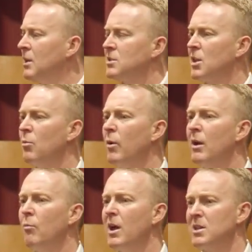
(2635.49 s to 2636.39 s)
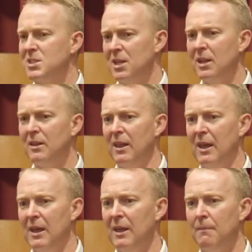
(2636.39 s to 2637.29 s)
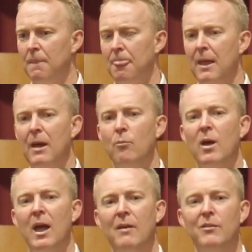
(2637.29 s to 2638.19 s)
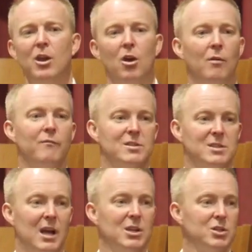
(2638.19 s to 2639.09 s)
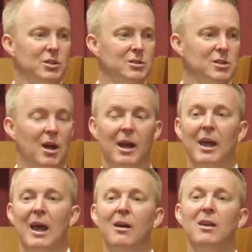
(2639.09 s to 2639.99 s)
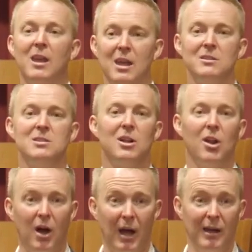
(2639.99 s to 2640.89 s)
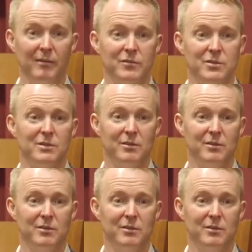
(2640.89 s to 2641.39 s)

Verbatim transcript: So we're, we're sitting there and we're having conversations like our kids' lives